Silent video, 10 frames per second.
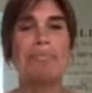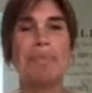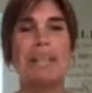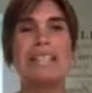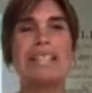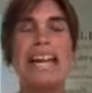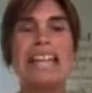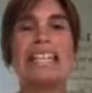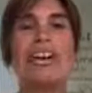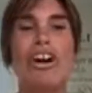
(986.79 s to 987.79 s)
been
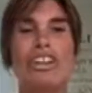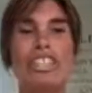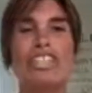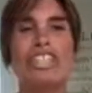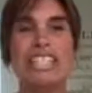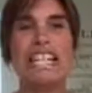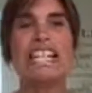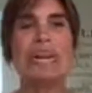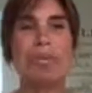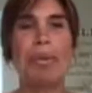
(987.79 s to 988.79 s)
sat in the garden just a
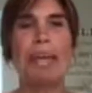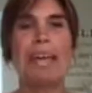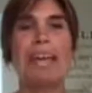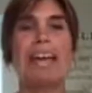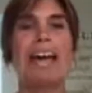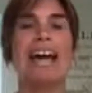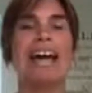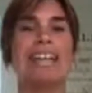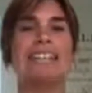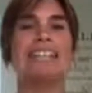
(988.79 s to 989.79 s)
little bit,
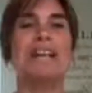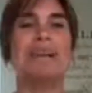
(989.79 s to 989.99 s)
and